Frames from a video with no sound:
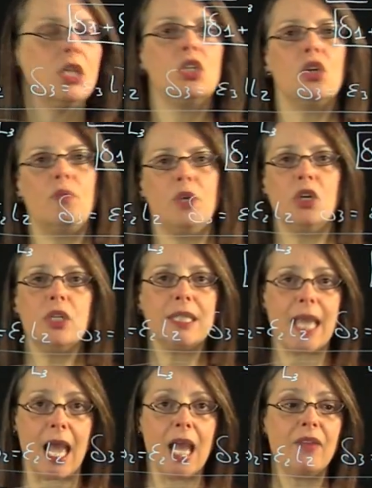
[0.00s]
So
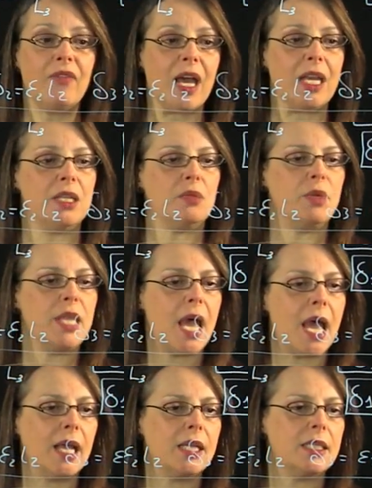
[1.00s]
because n varies with
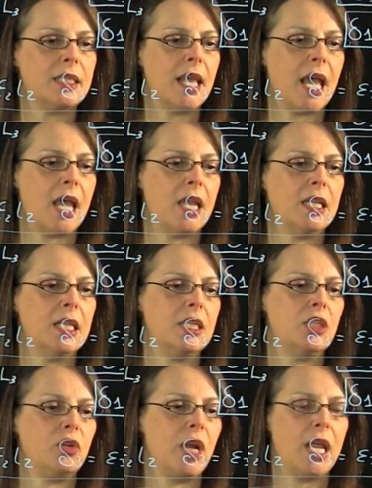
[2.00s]
x, then the
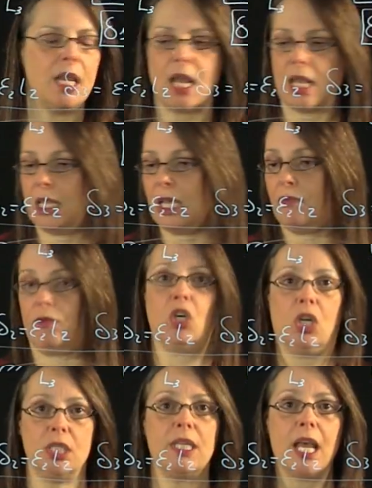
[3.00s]
strain, and the
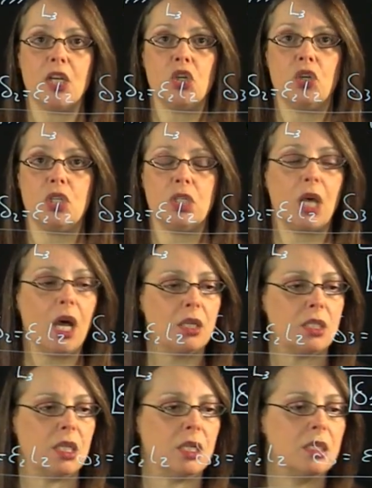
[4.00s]
cross section is
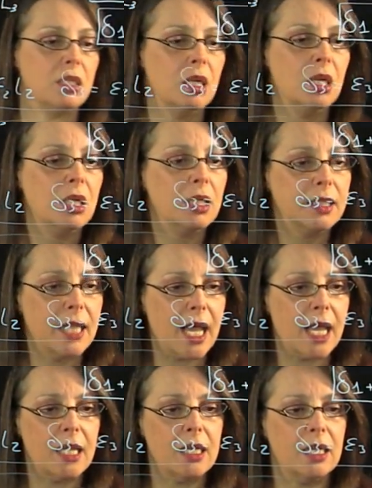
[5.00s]
constant,
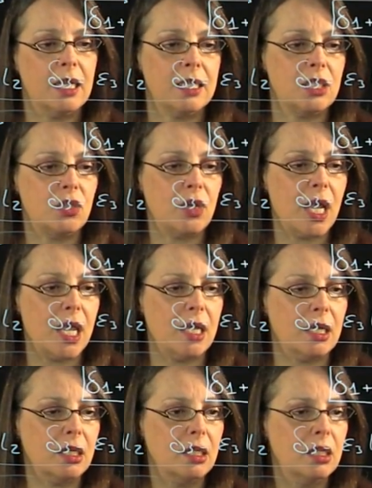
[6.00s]
then the
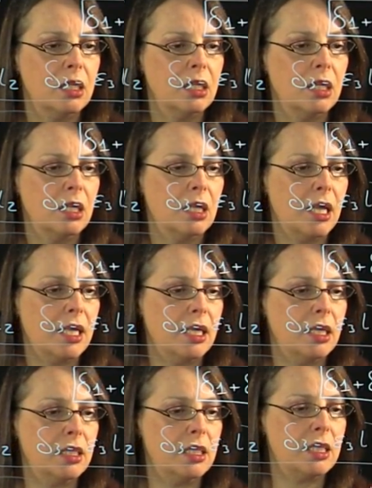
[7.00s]
strain,
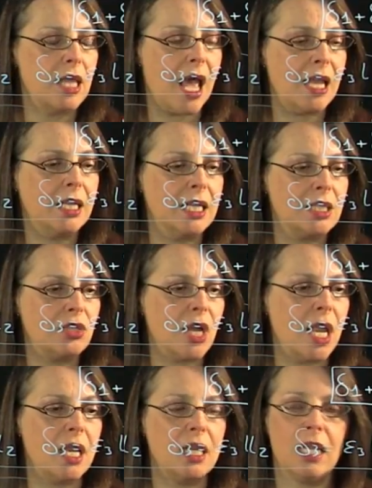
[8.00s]
uh, the
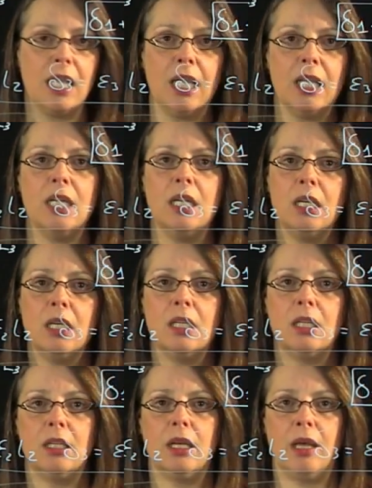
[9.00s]
strain in
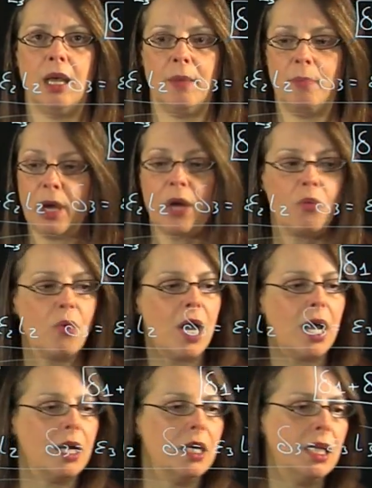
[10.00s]
uh, bar
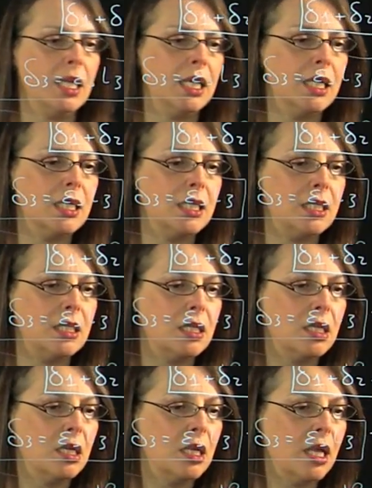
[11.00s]
1 is
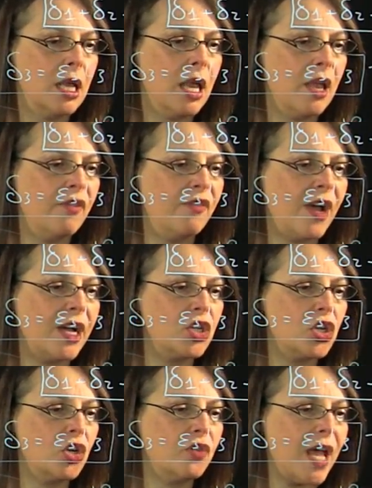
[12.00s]
a
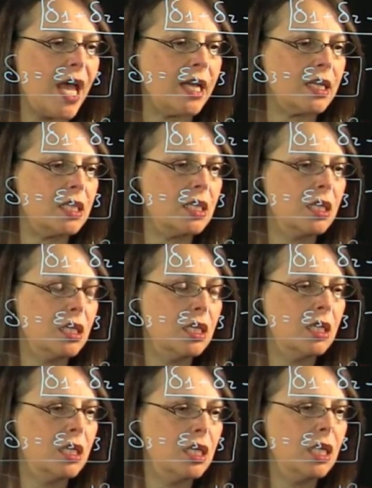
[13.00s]
function of x,
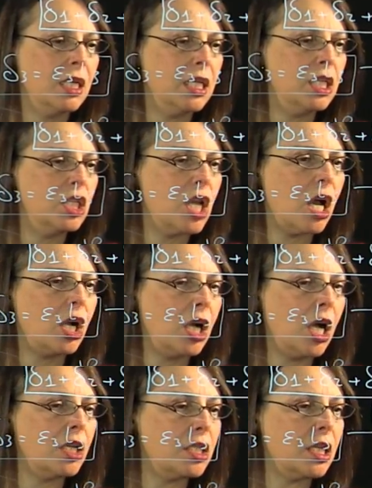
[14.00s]
is not
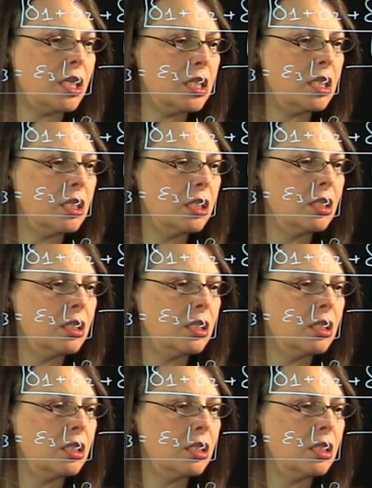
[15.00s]
constant.